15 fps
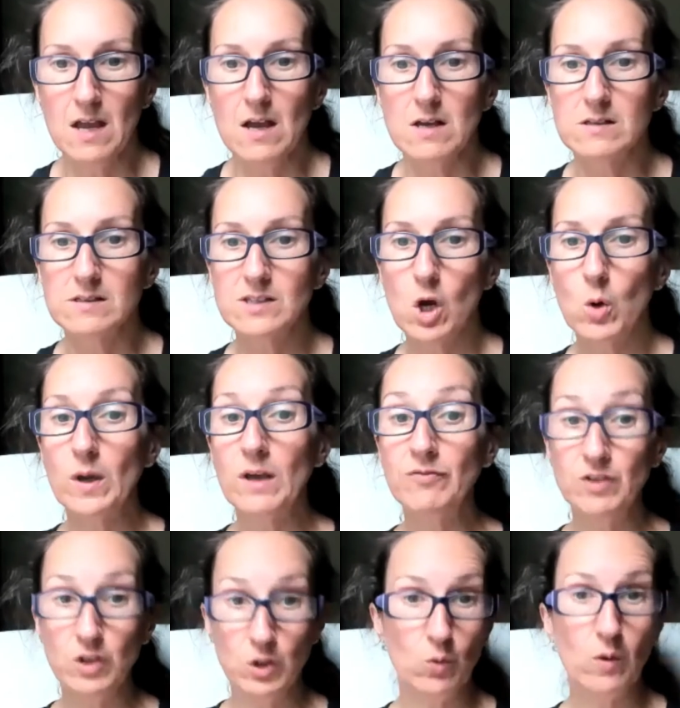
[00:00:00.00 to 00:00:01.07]
So
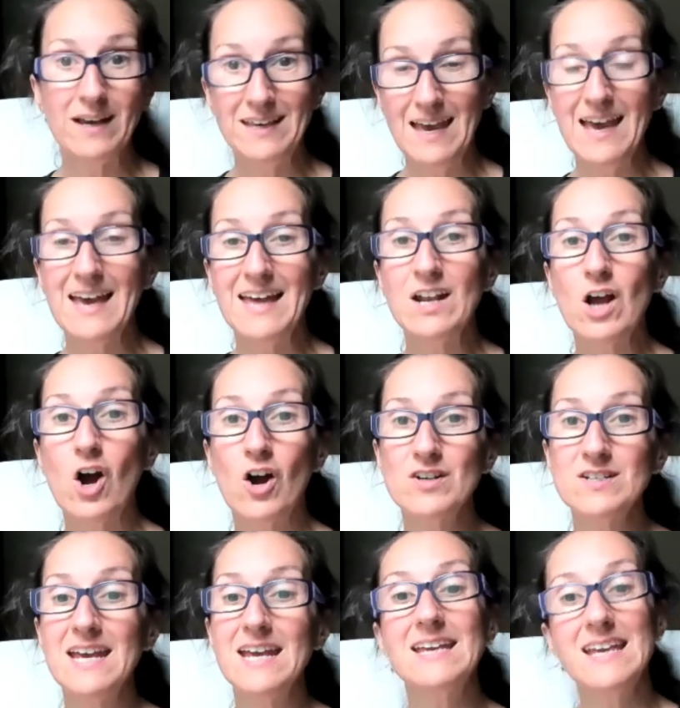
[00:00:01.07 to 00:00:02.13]
if you, again, are
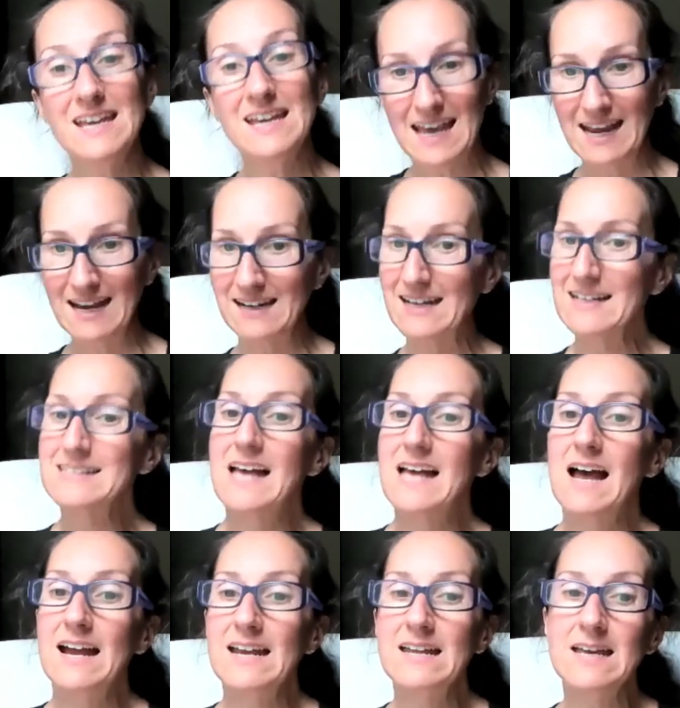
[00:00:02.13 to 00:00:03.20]
taking
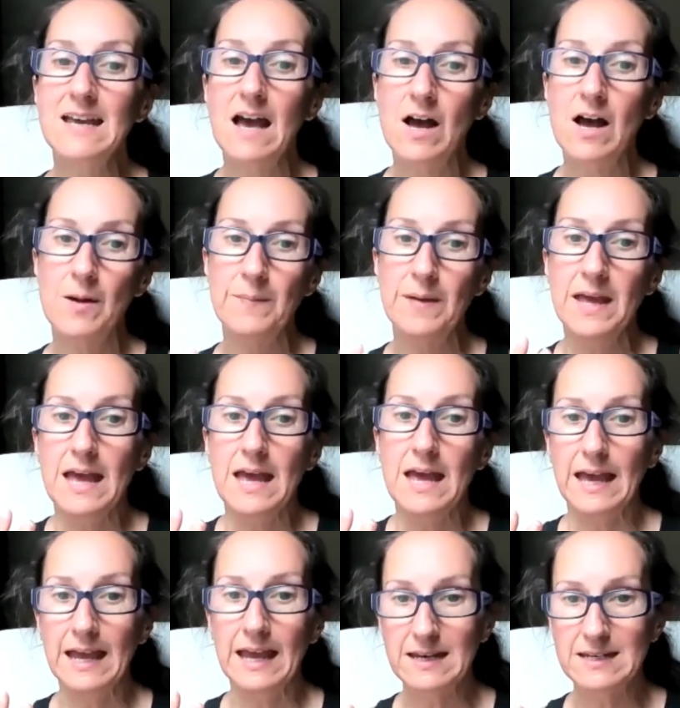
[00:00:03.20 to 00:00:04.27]
anti-anxiety,
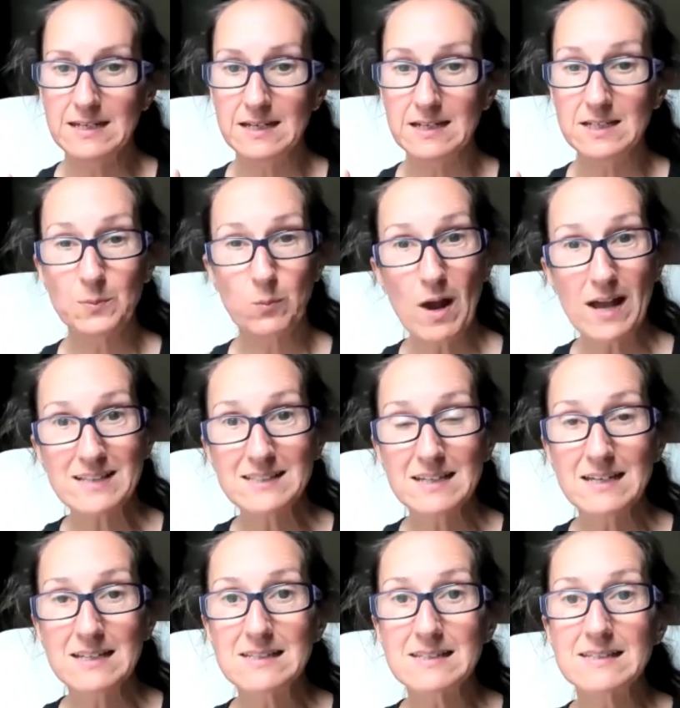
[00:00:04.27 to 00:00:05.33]

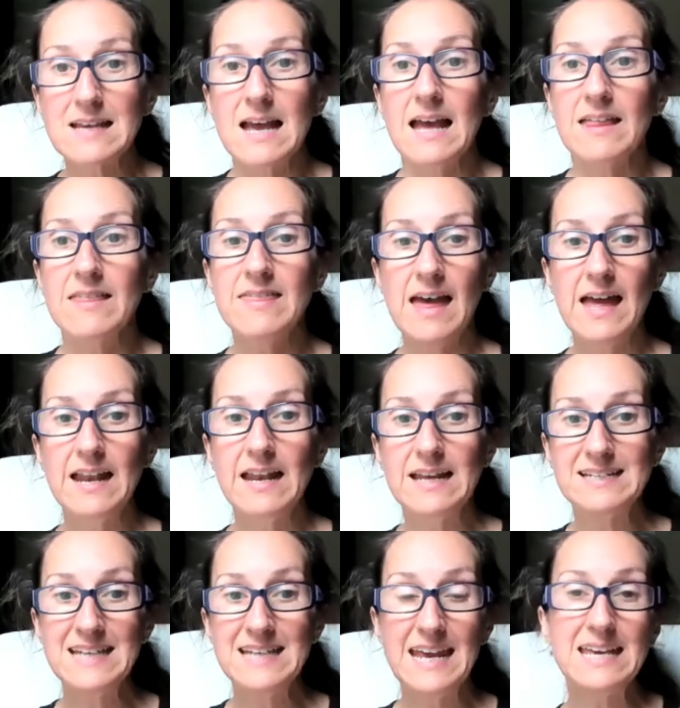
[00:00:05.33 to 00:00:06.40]
antidepressants, then
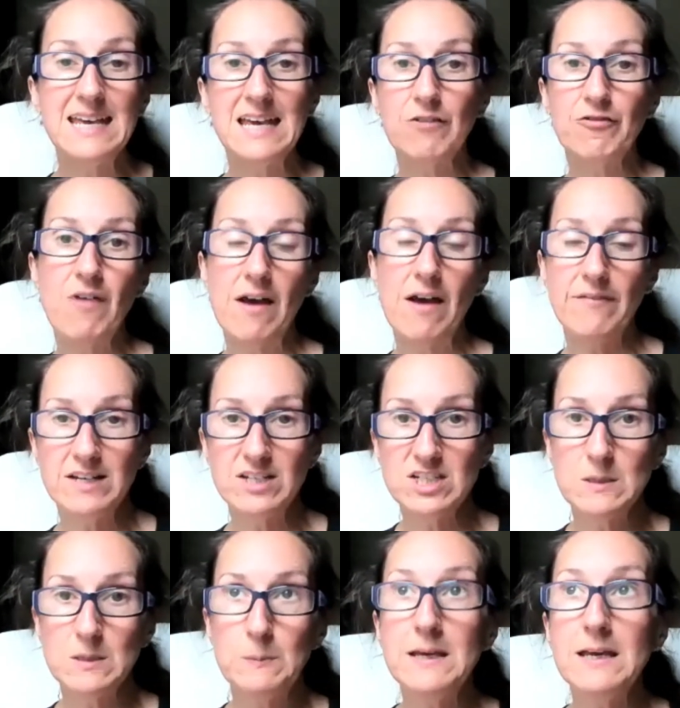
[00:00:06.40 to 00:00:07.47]
taking
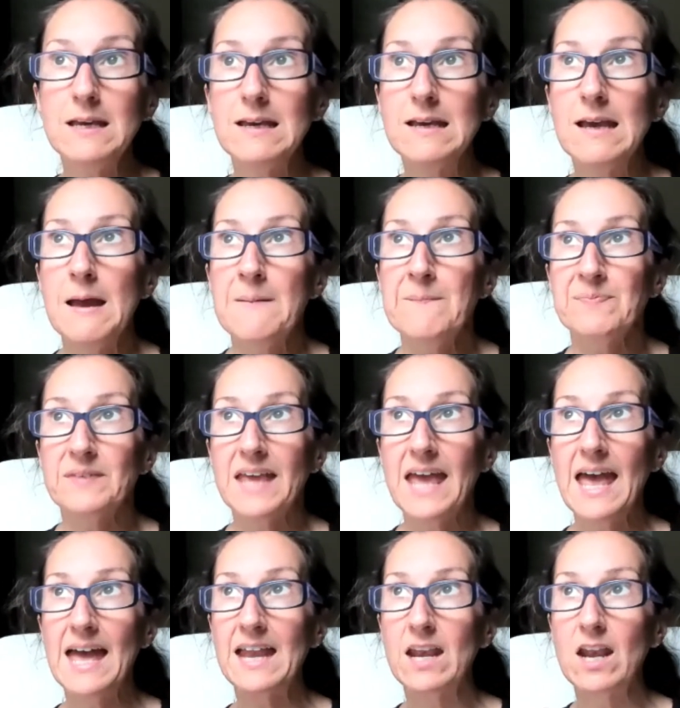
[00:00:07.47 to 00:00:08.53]
5-HTP
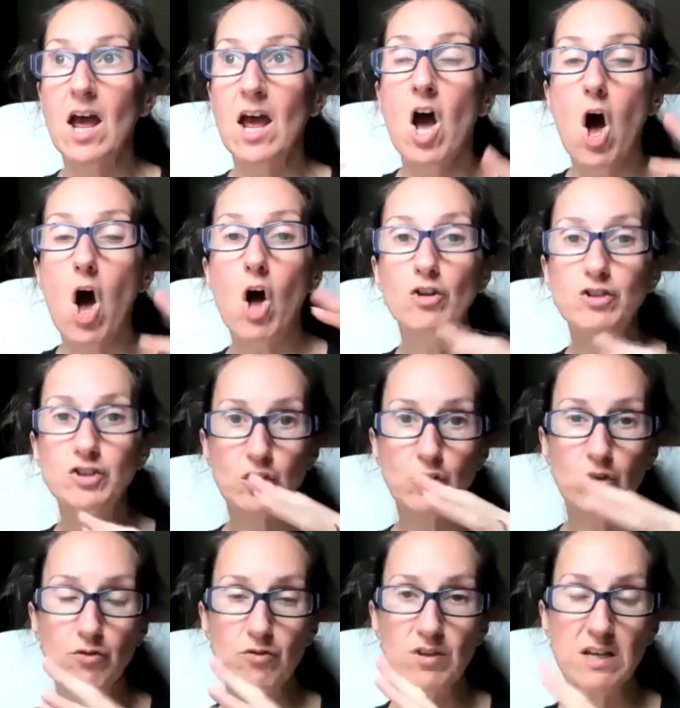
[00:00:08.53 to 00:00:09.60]
can
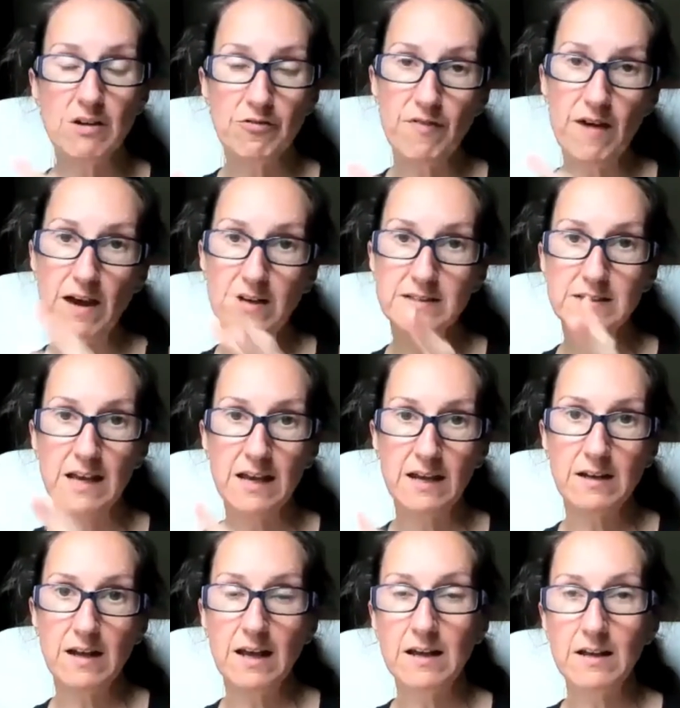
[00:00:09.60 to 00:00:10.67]
alter the effects
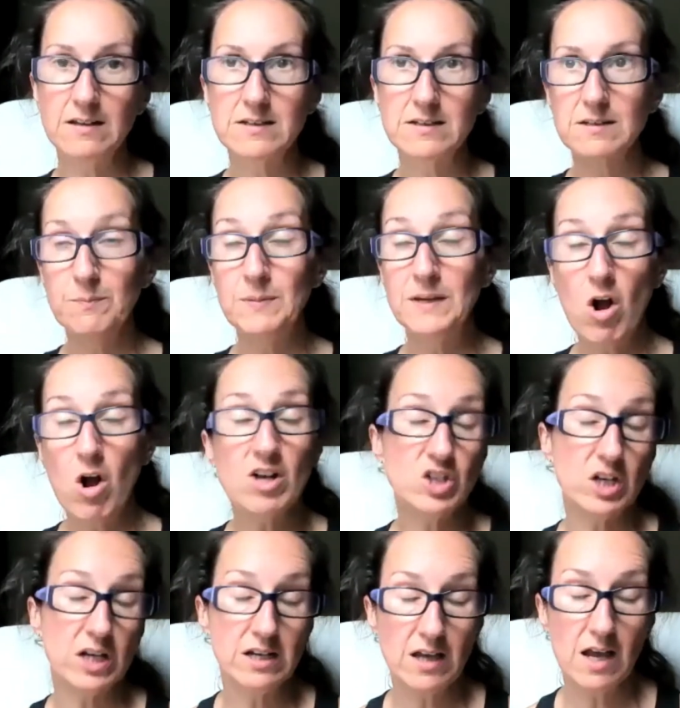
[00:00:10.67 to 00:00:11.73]
and be
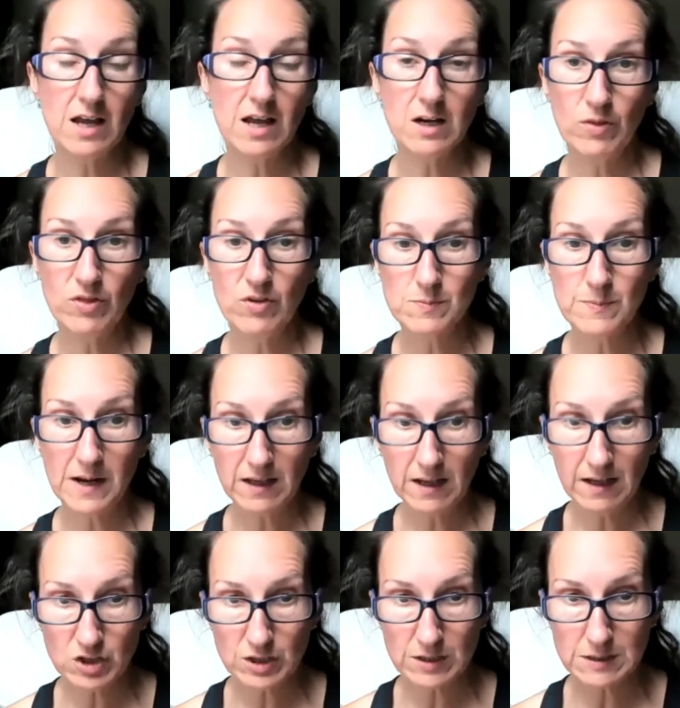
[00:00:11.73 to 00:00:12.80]
contraindicated with those
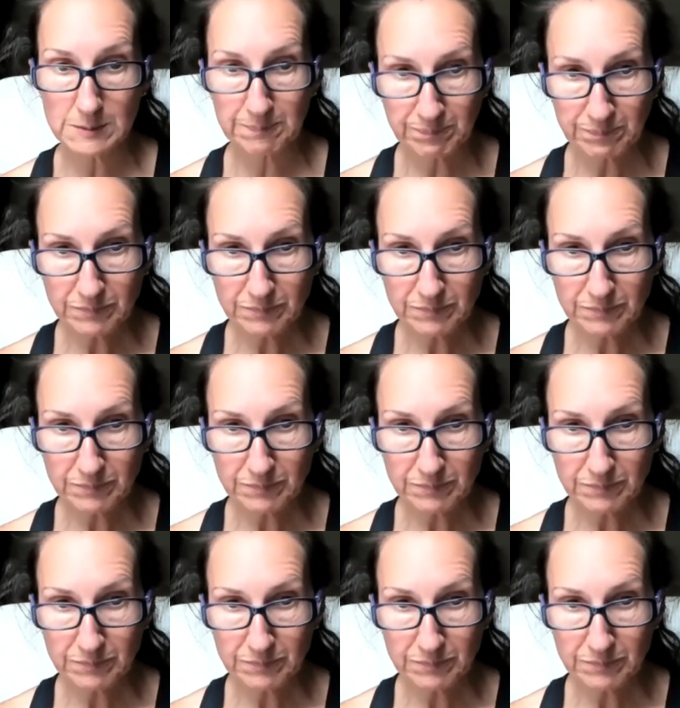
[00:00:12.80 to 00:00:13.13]
medications.